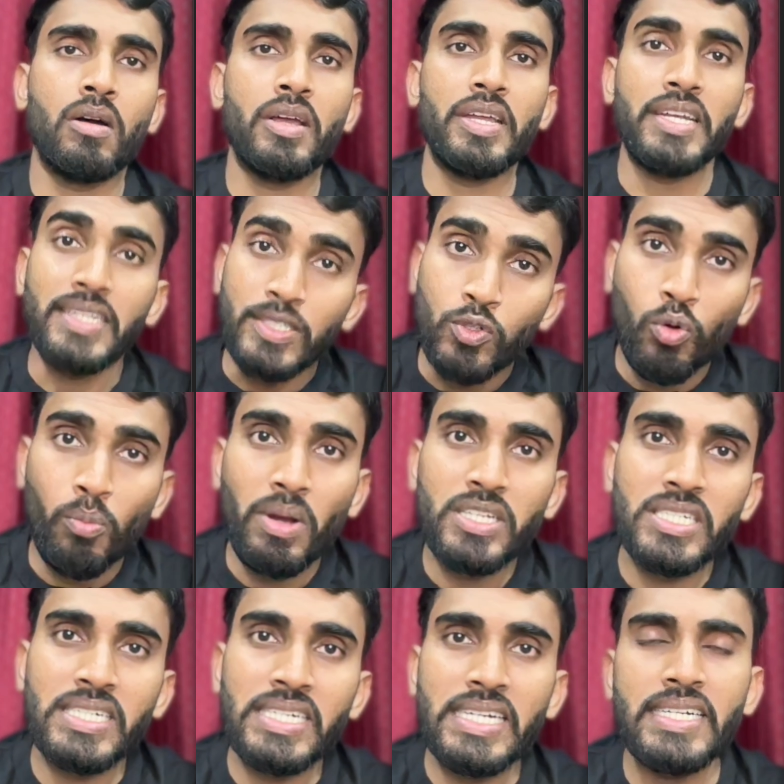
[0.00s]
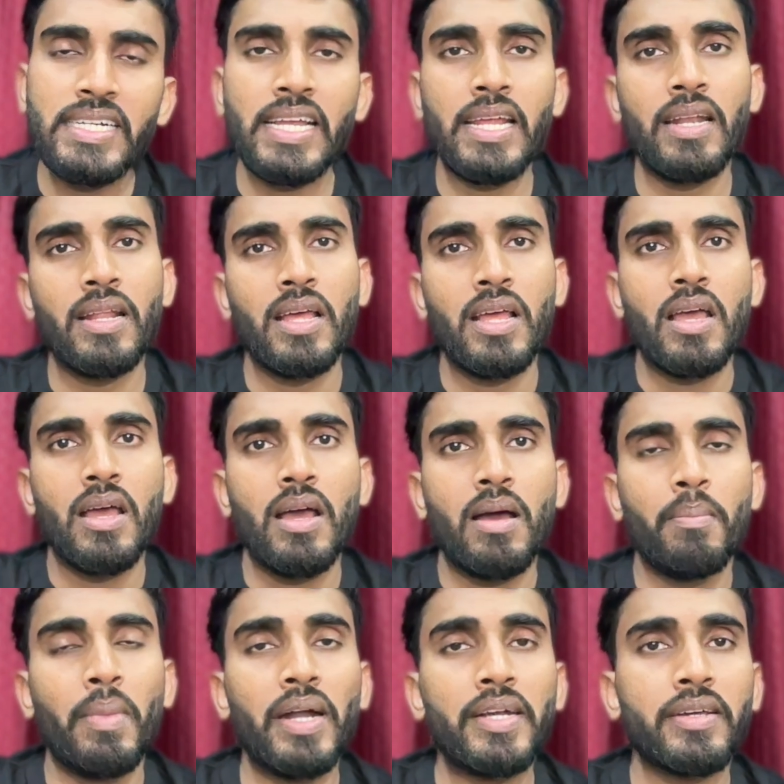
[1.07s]
in so much detail,
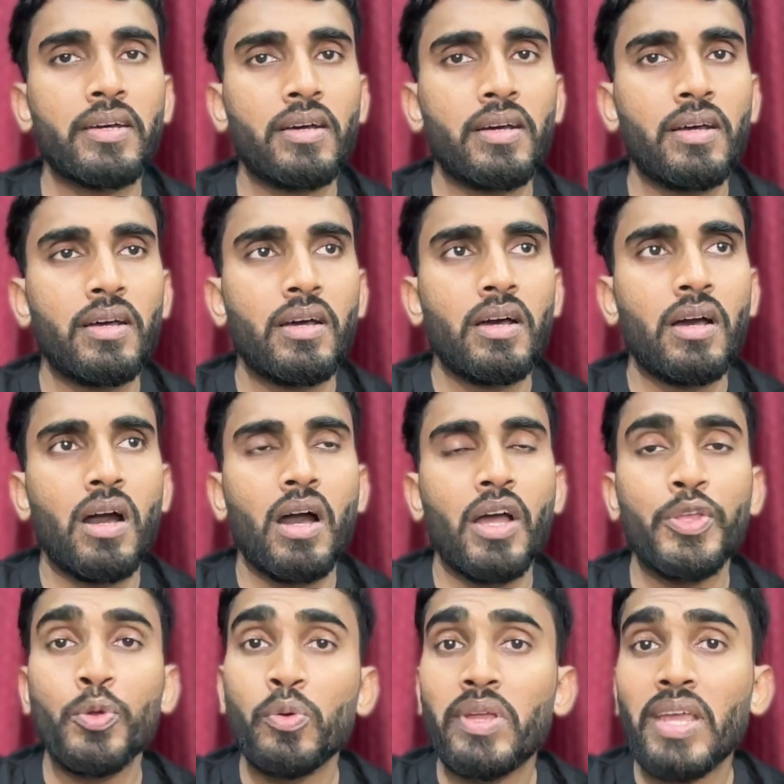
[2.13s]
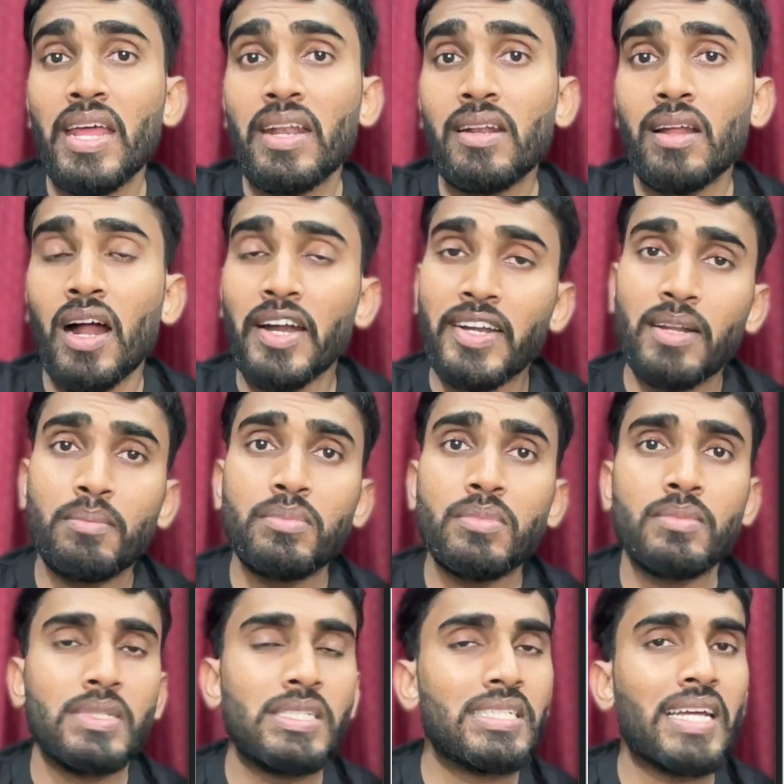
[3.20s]
but you can
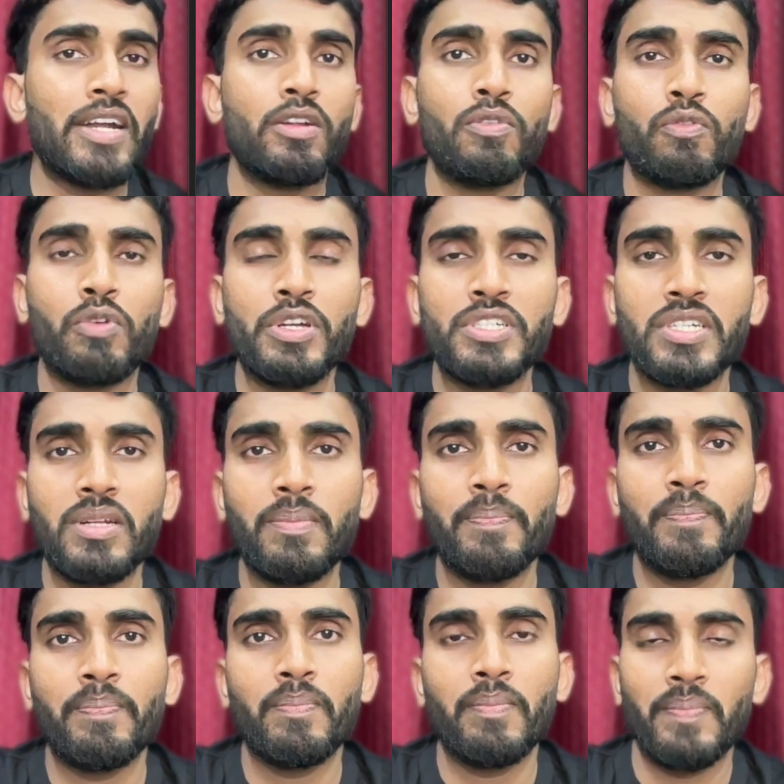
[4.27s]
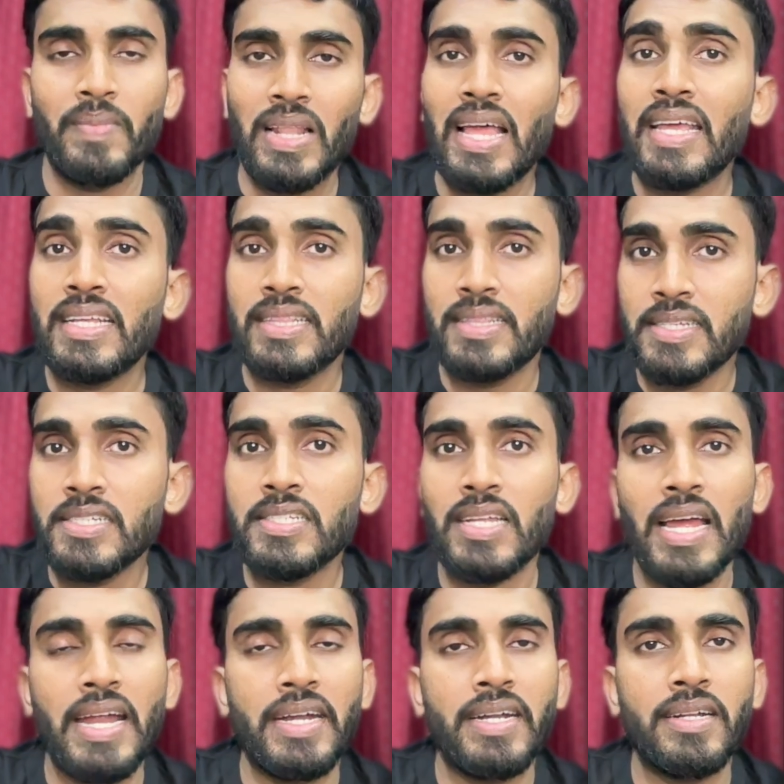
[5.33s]
attempt this kind of question like this
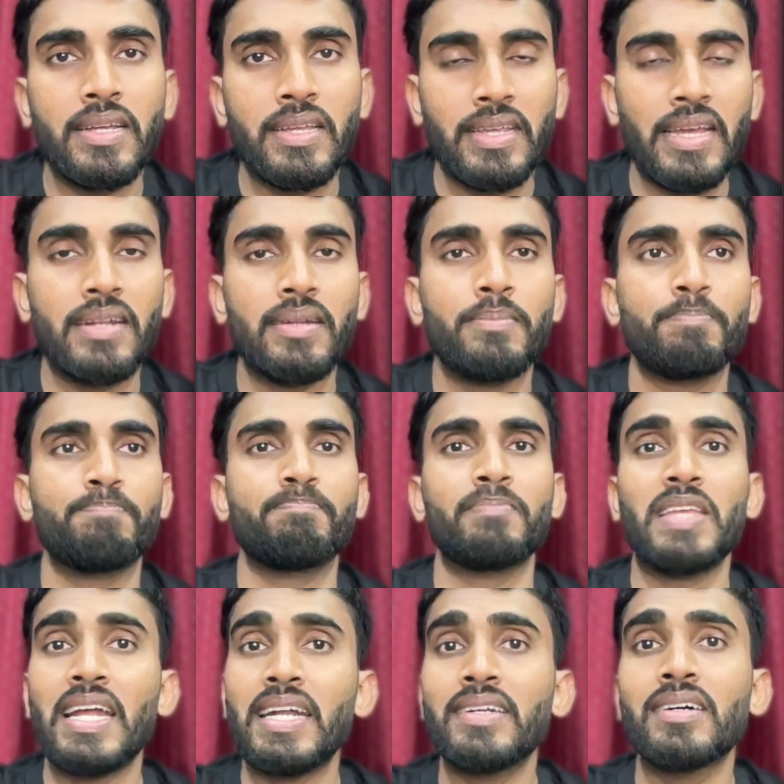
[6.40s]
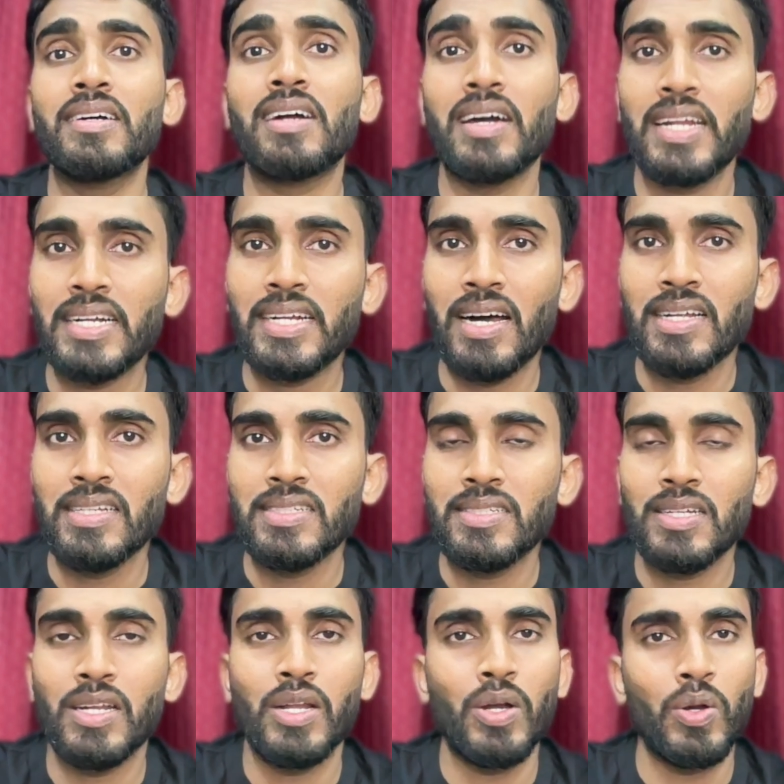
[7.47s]
and can get the correct
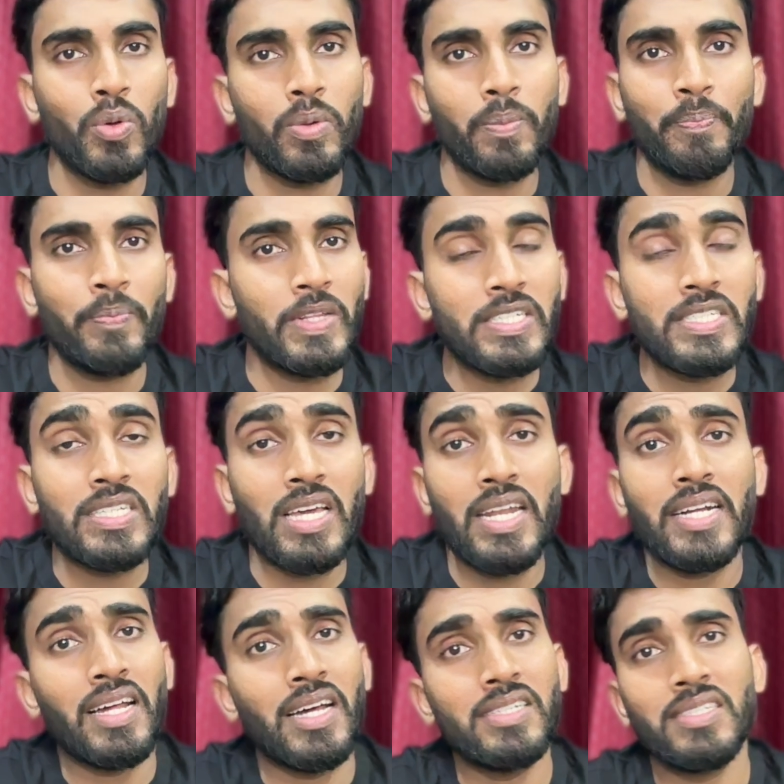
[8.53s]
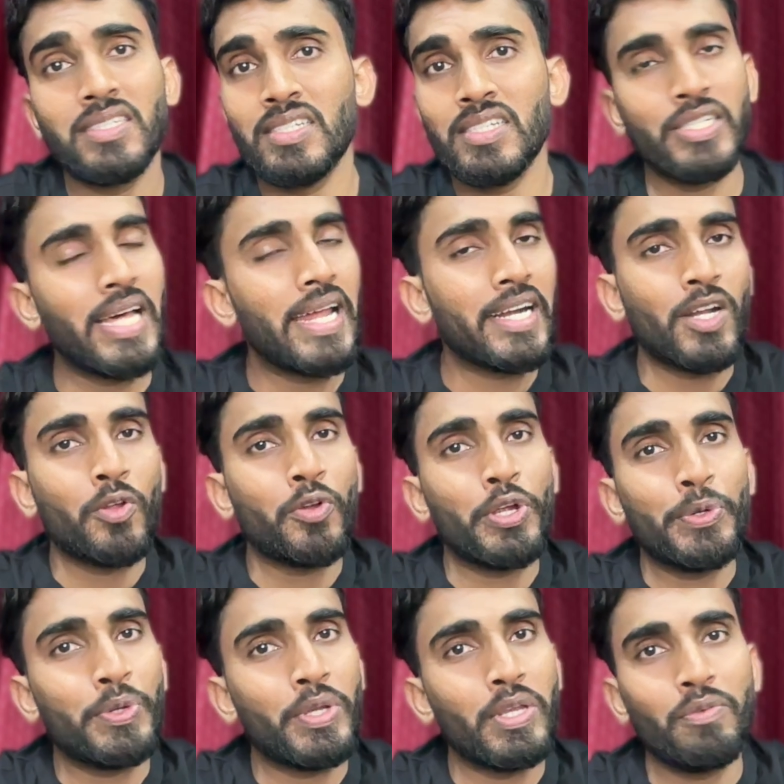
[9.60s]
answer. Look, this correct answer is directly going
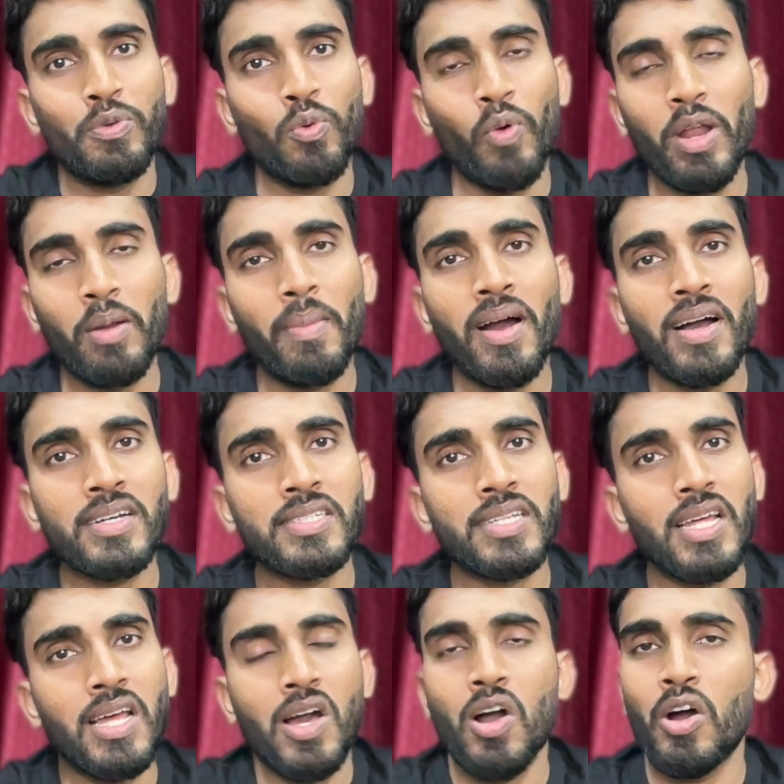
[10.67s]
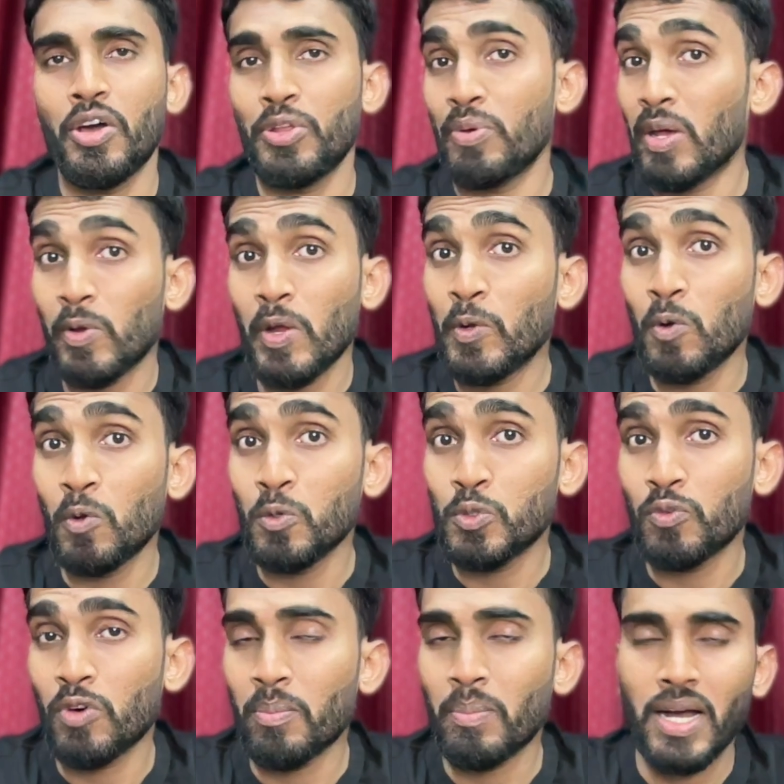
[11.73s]
to give you 1 marks, or you are going to lose
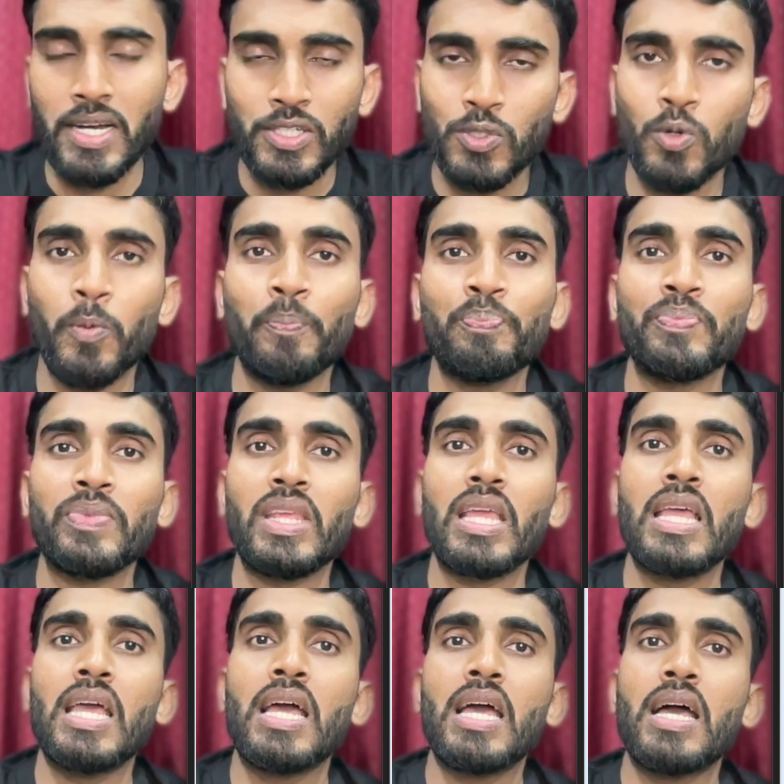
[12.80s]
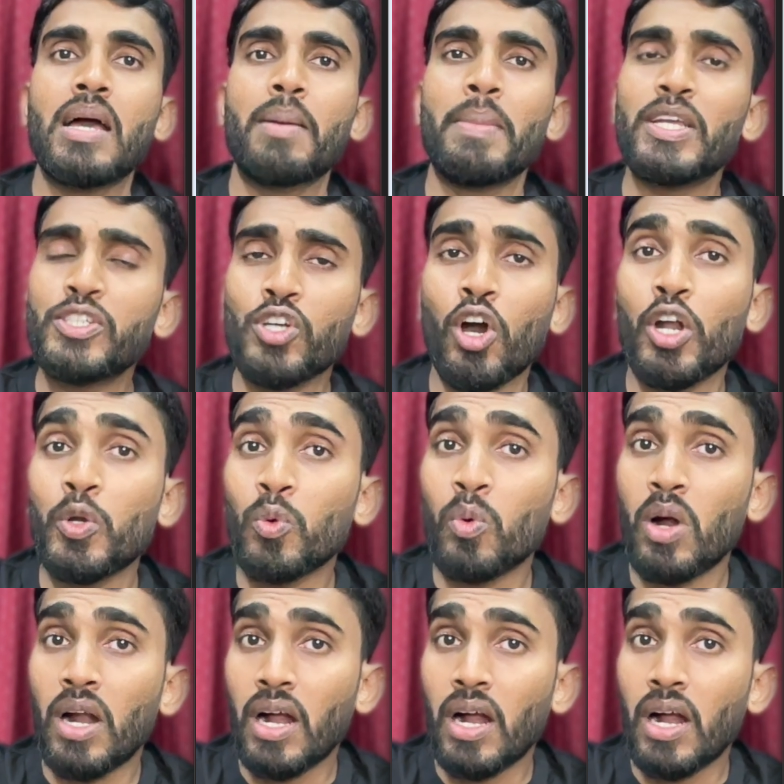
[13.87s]
1 mark. So make sure to